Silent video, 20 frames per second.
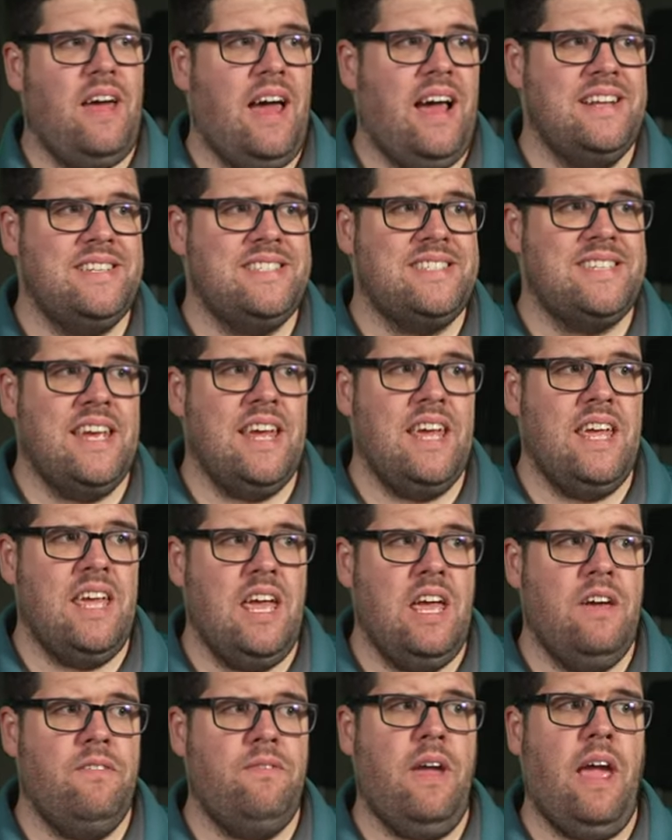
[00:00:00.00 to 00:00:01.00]
I'd say
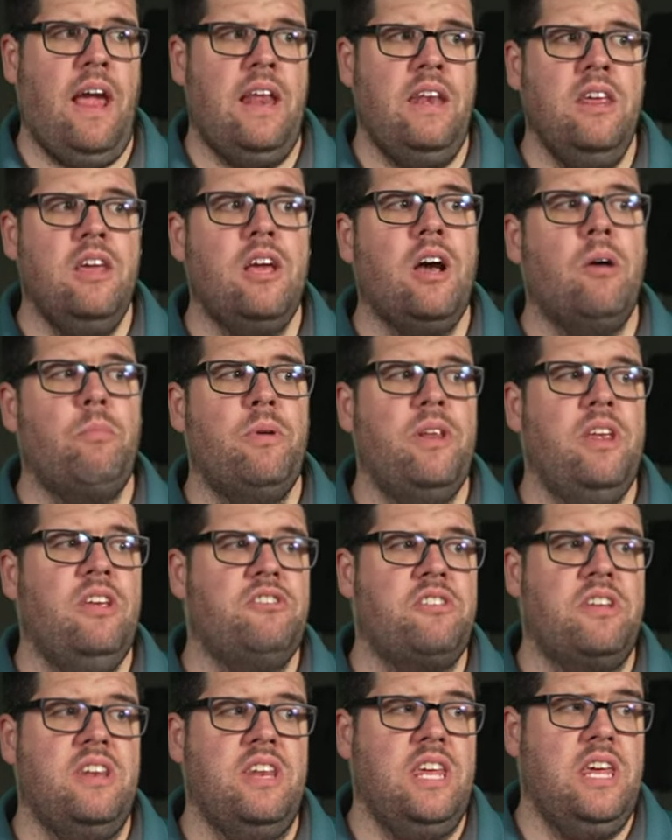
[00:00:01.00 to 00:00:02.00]
if any company
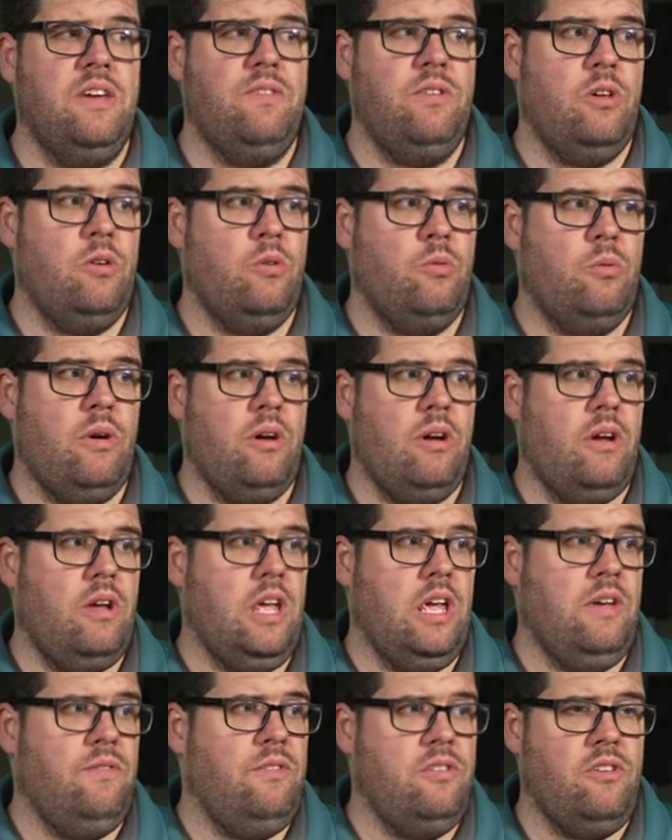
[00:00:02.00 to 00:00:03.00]
is gonna give you
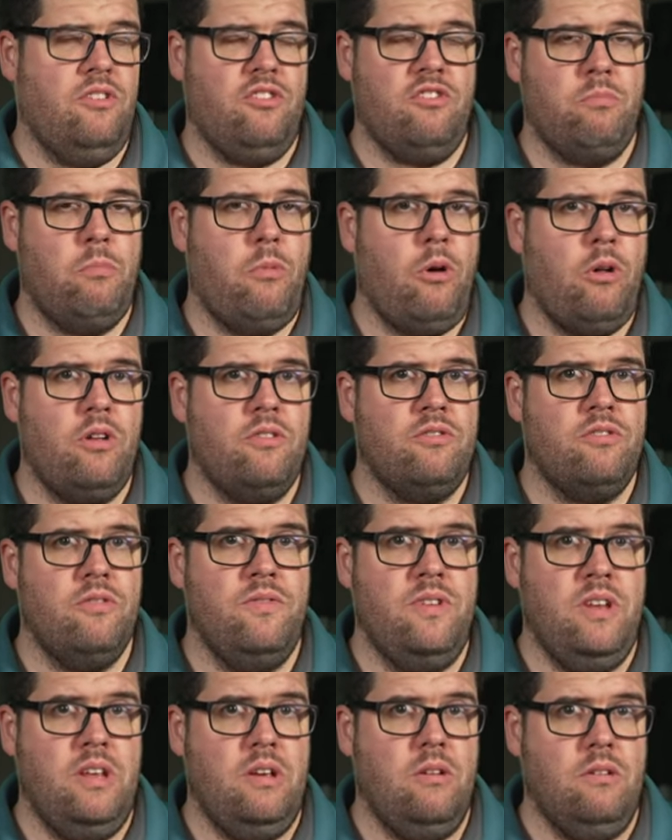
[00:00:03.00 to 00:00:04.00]
even the smallest
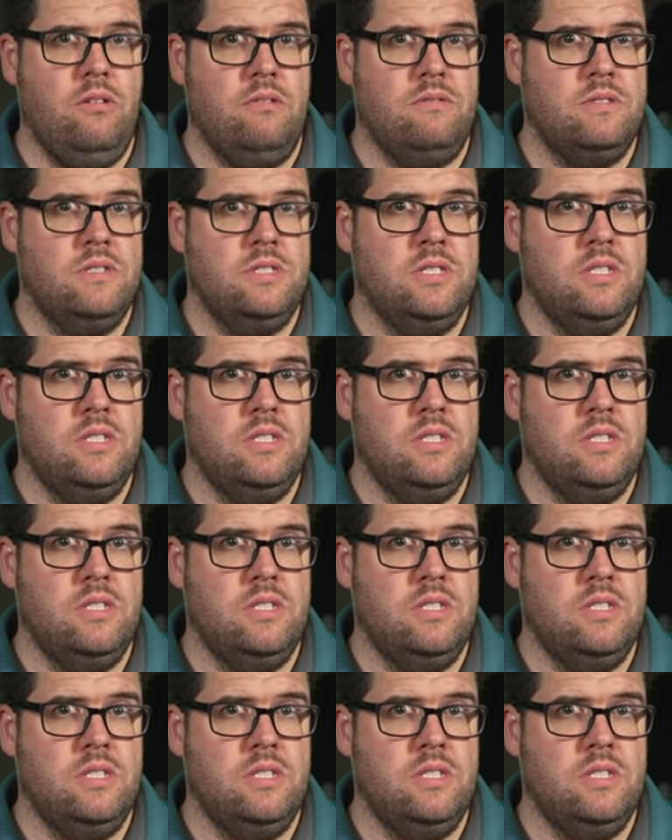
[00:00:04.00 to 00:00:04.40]
of deal,